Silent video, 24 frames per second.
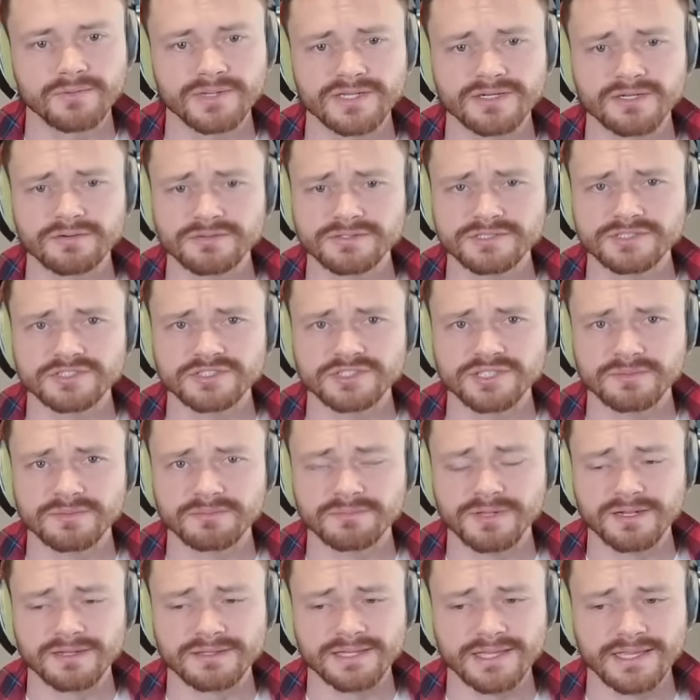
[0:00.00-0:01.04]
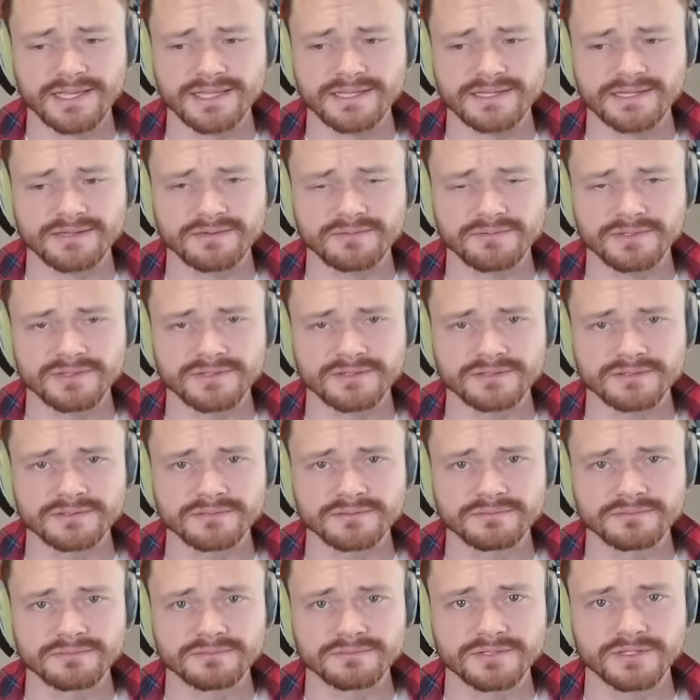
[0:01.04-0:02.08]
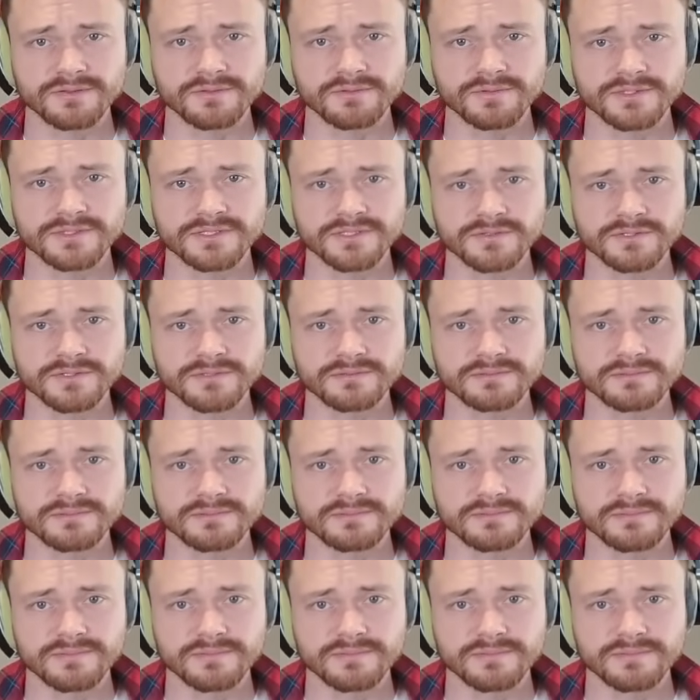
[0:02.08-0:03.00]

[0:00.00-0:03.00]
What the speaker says: We can always just chump block the 8/8 with the 3 token.